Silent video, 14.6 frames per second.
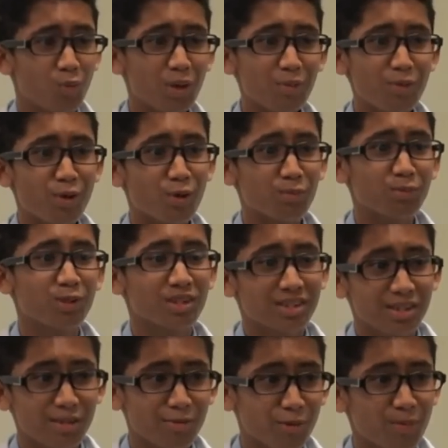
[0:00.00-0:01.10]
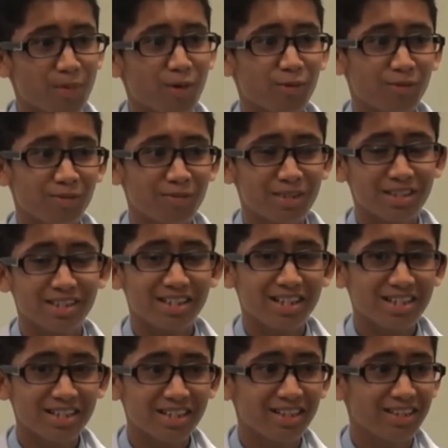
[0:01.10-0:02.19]
What we hope to achieve from our
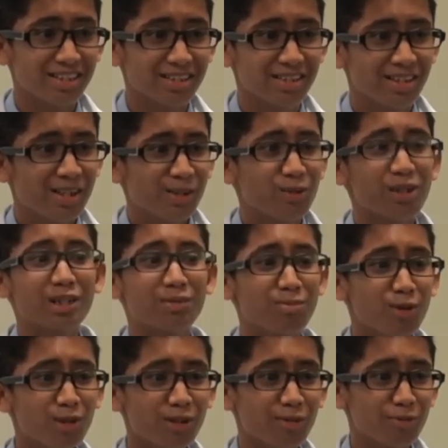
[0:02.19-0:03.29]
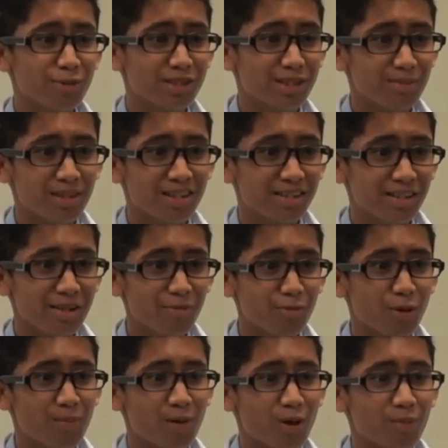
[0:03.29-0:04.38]
investigation is to explore the feasibility
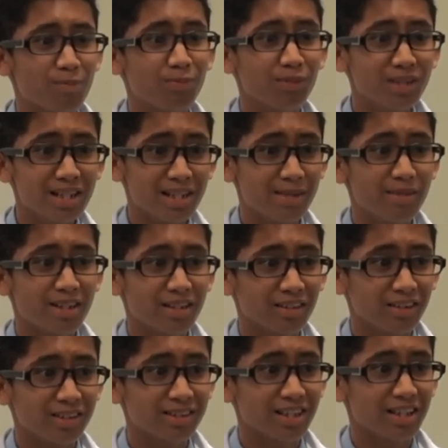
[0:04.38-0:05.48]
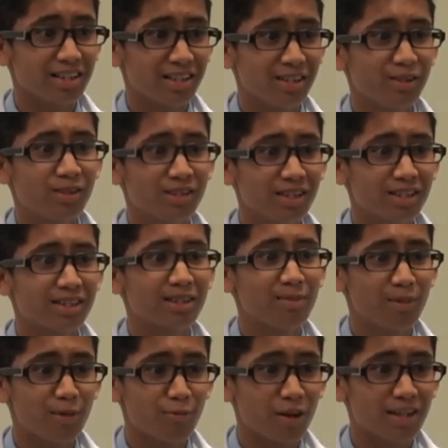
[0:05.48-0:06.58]
from our preliminary study using a
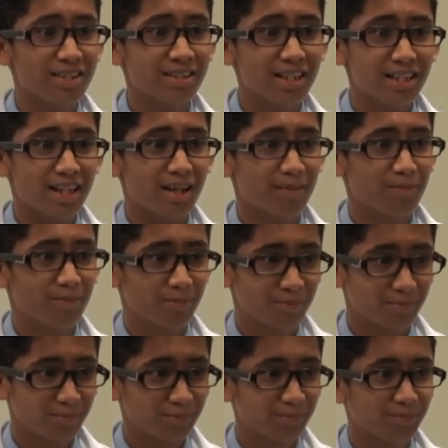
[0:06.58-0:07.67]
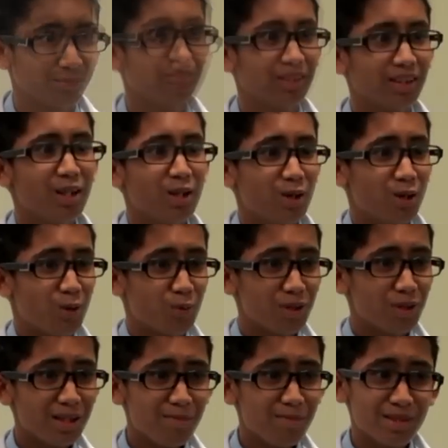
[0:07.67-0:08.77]
simplified setup.
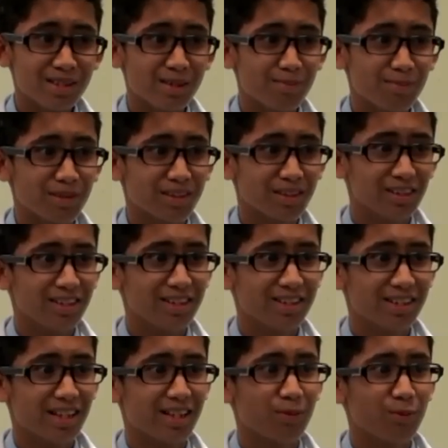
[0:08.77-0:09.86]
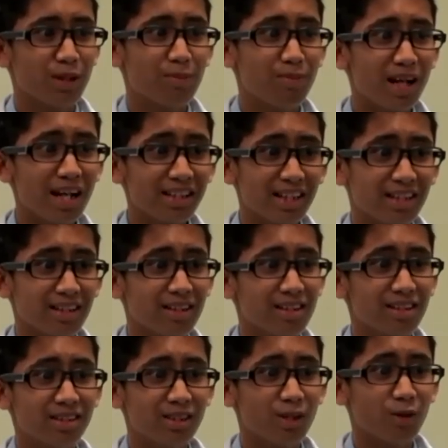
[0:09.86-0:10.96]
Working principle is that we apply
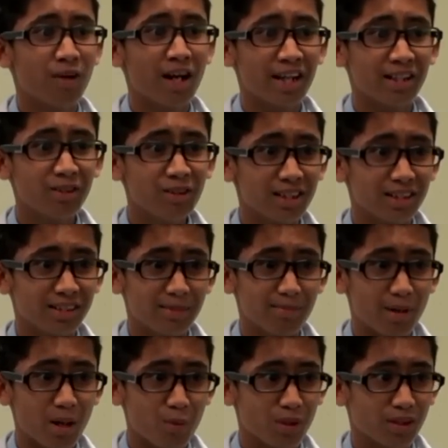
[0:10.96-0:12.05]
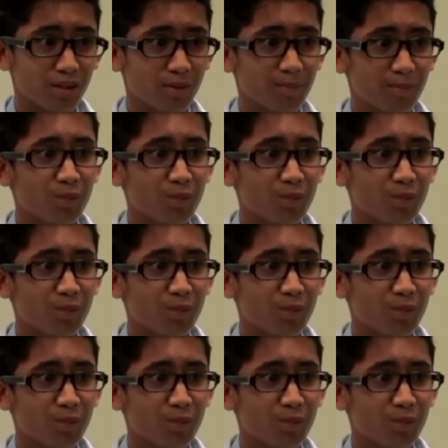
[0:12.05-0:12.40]
technology of hydroelectric power.